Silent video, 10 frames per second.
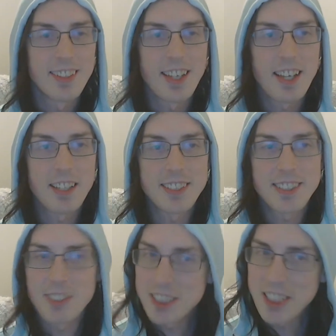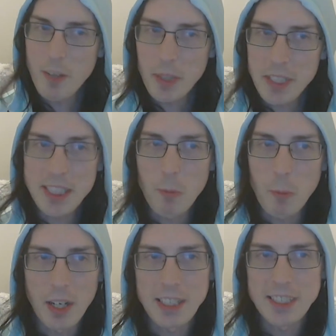So it's not really
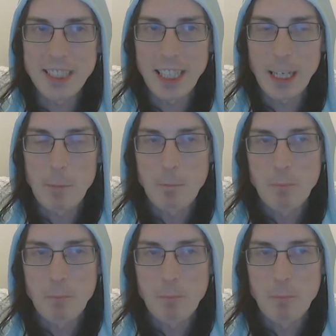surprising.